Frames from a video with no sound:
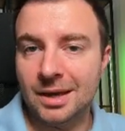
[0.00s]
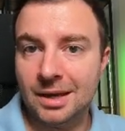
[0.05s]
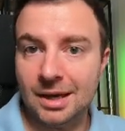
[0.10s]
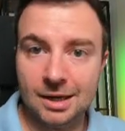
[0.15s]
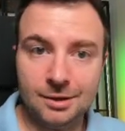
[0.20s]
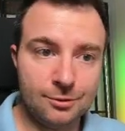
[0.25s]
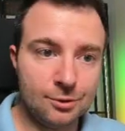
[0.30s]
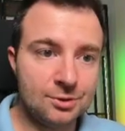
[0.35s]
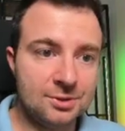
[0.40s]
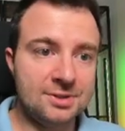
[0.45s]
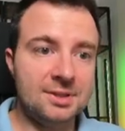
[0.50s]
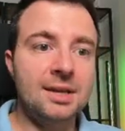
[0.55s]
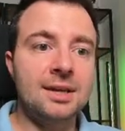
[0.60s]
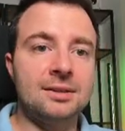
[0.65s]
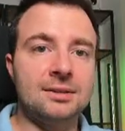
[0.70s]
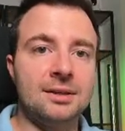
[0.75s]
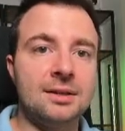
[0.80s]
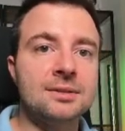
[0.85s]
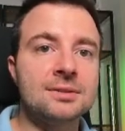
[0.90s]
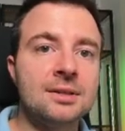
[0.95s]
And if you're
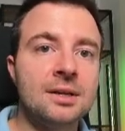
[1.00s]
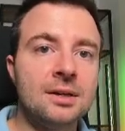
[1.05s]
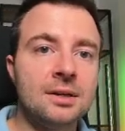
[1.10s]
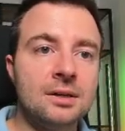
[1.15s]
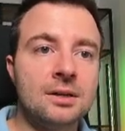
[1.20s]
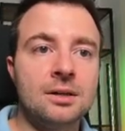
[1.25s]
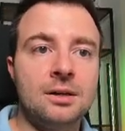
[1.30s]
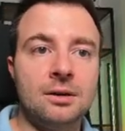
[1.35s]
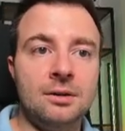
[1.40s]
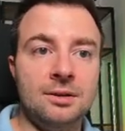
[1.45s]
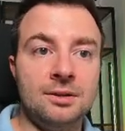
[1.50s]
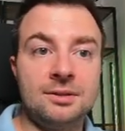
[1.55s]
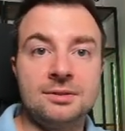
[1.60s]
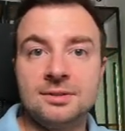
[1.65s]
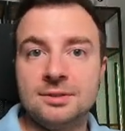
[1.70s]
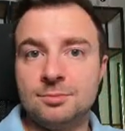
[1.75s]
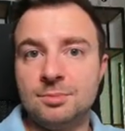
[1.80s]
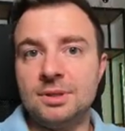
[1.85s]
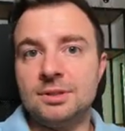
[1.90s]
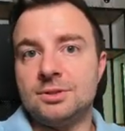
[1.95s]
seeing this, oh, this
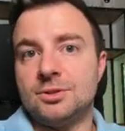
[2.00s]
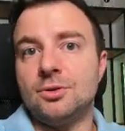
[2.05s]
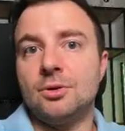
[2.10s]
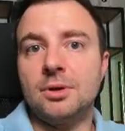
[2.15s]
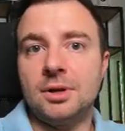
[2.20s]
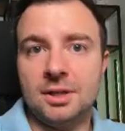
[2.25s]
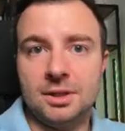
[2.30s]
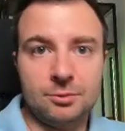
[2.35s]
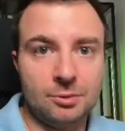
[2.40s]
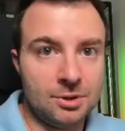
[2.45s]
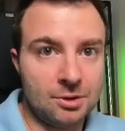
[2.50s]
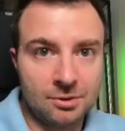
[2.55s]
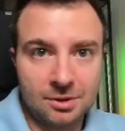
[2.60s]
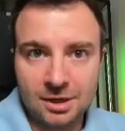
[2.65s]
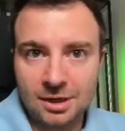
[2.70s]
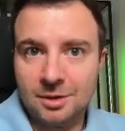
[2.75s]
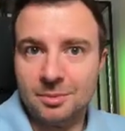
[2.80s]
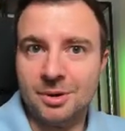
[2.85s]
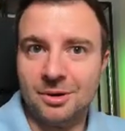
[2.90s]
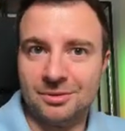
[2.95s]
is BitTorrent. We don't
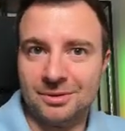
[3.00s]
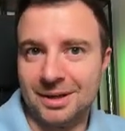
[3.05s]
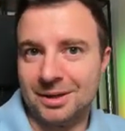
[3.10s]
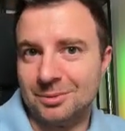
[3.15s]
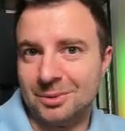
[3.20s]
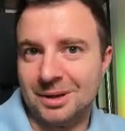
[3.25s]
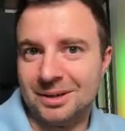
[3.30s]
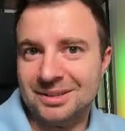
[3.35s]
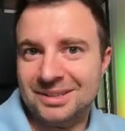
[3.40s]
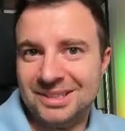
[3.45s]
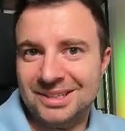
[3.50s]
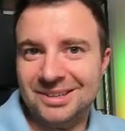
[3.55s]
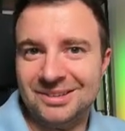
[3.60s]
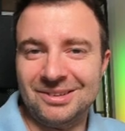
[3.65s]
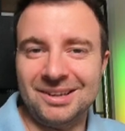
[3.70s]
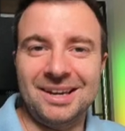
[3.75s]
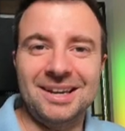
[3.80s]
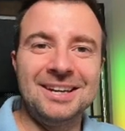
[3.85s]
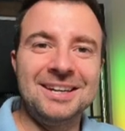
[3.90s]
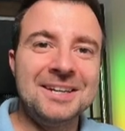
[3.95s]
care about that one.
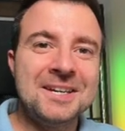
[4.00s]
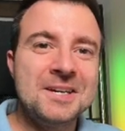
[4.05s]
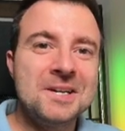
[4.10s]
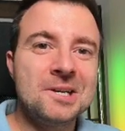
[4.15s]
Okay.